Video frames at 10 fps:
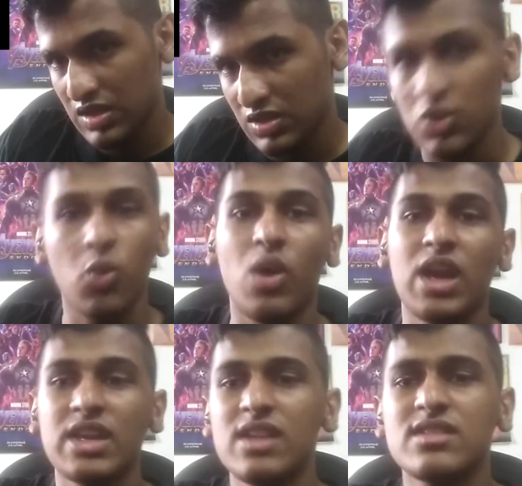So
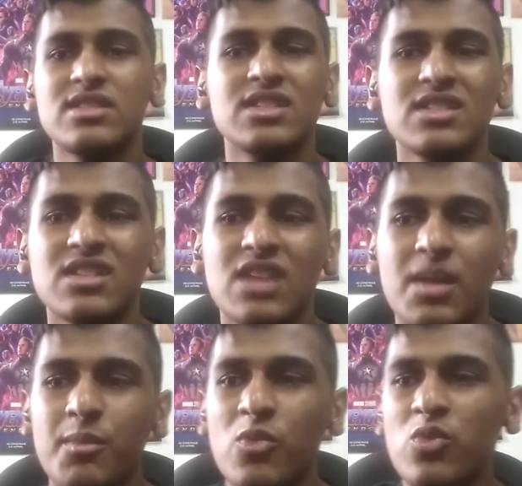I guess this is
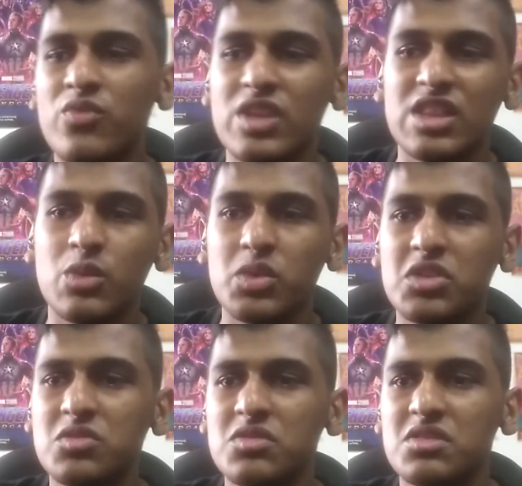a movie that we
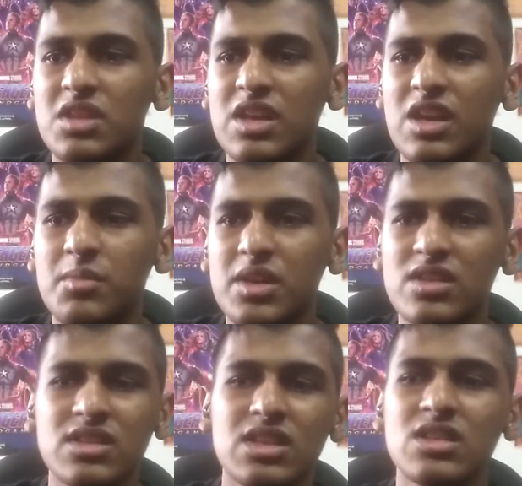could say,
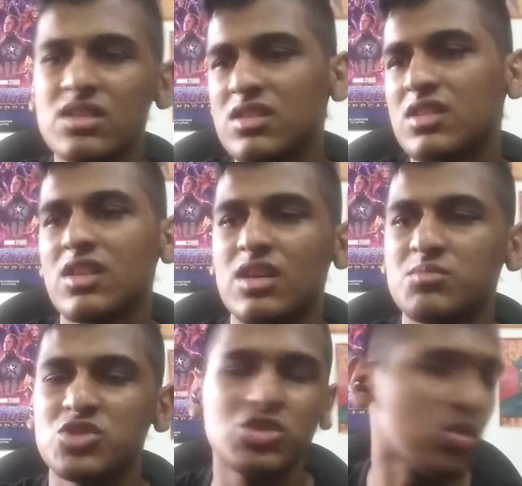because in this
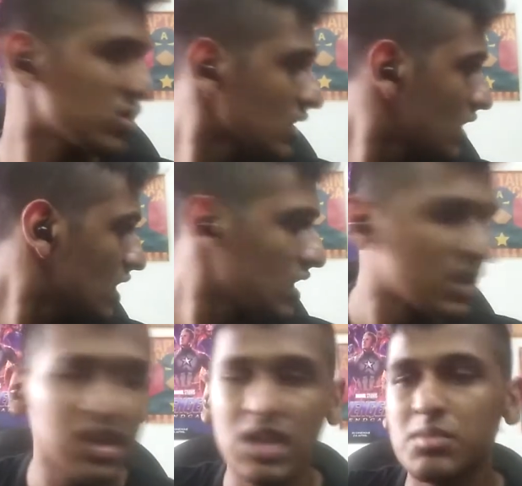short
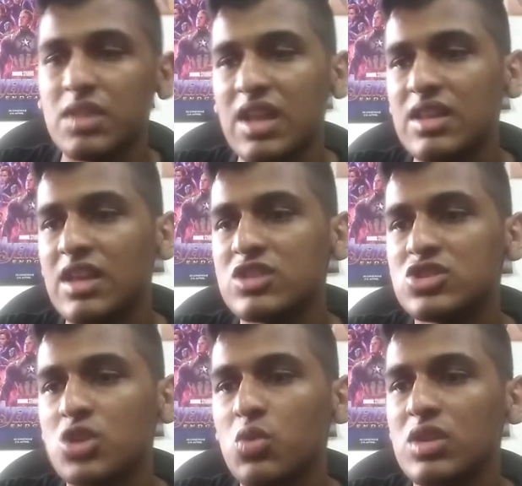clip that they
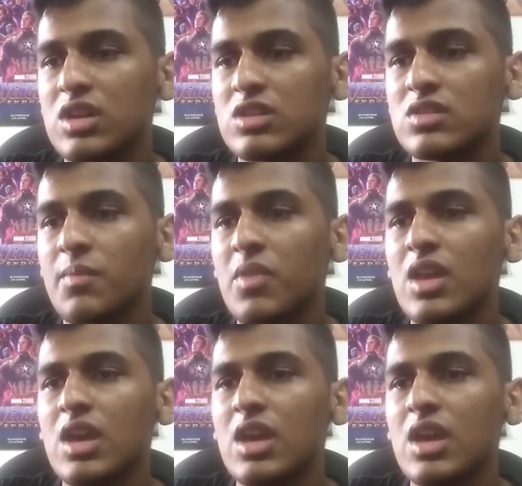showed us,